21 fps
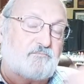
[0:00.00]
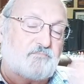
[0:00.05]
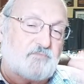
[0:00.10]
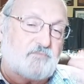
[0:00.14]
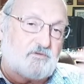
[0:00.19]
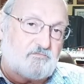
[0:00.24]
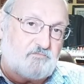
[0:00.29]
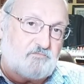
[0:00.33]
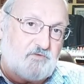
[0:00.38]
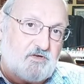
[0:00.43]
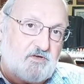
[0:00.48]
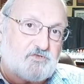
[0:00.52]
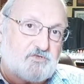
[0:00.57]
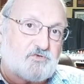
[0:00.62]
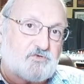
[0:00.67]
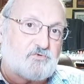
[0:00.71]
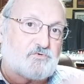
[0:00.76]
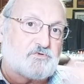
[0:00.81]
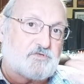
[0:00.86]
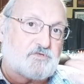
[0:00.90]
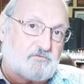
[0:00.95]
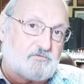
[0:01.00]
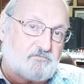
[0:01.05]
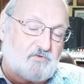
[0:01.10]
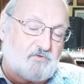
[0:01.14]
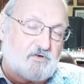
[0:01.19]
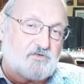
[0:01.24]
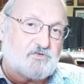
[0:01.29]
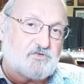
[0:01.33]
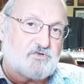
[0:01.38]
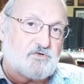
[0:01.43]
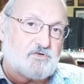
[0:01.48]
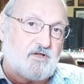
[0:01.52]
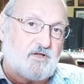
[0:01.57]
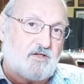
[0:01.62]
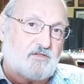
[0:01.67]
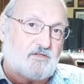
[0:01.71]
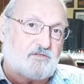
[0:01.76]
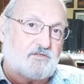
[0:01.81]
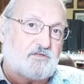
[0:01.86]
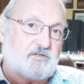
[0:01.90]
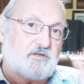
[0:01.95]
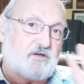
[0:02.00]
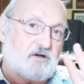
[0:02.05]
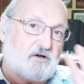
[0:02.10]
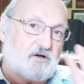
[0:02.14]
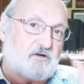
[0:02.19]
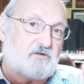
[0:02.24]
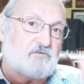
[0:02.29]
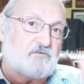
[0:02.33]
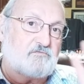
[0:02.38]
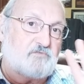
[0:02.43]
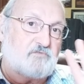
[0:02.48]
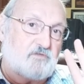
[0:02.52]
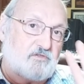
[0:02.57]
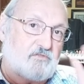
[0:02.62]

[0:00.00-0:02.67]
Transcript: the features, the functionality of